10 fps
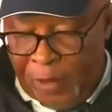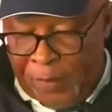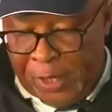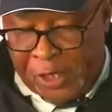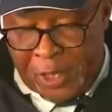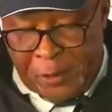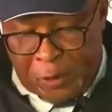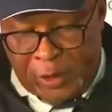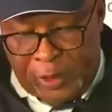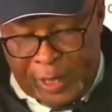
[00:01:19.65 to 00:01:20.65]
the
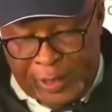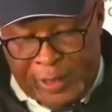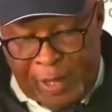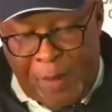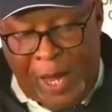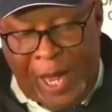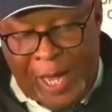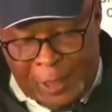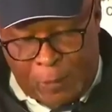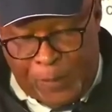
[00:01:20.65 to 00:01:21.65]
mission noted that some
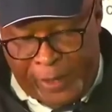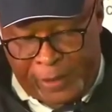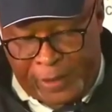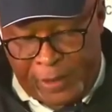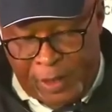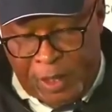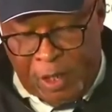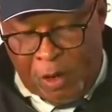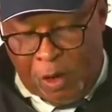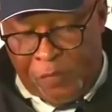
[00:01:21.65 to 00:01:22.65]

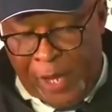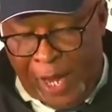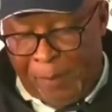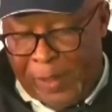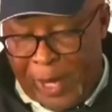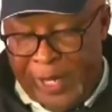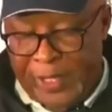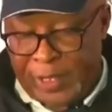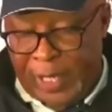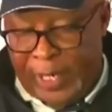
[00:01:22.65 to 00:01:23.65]
aspects of the
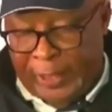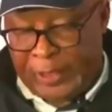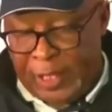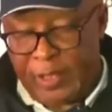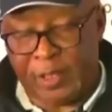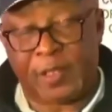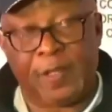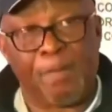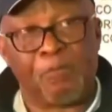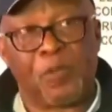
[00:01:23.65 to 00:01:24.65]
harmonized
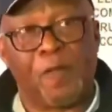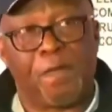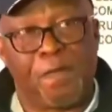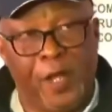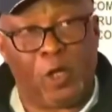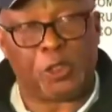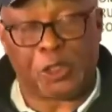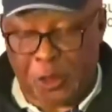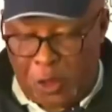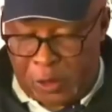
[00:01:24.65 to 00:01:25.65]
elections fell
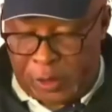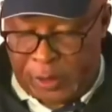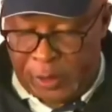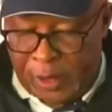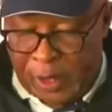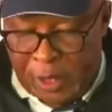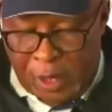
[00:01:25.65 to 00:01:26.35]
short